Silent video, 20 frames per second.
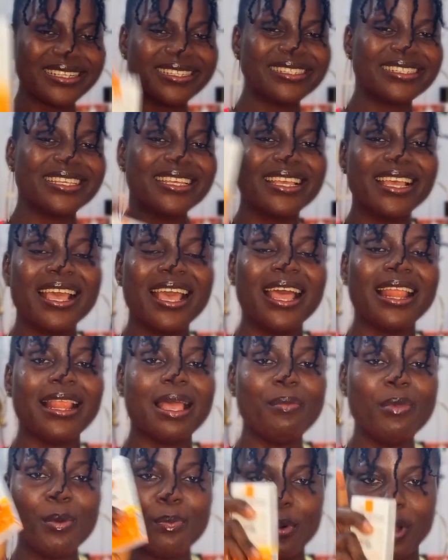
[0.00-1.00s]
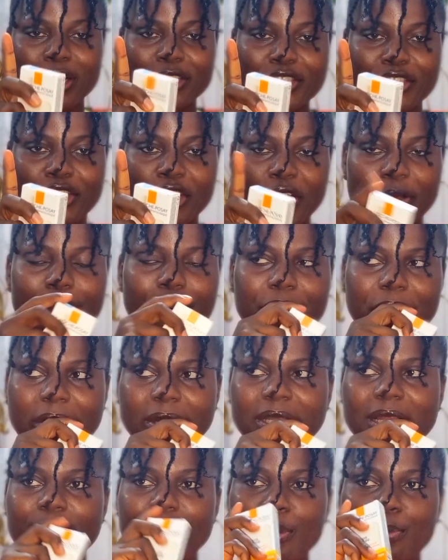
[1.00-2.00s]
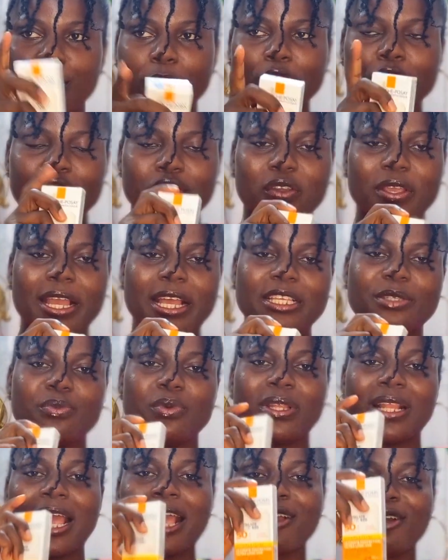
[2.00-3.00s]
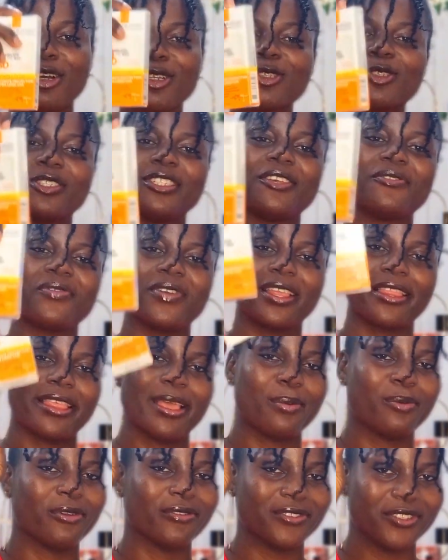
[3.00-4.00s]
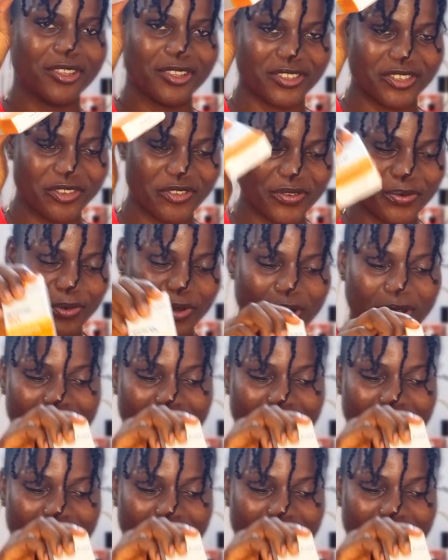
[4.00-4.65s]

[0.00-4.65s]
See, let me bust your brain. Let me bust you guys' brain. I got two different types of sunscreen.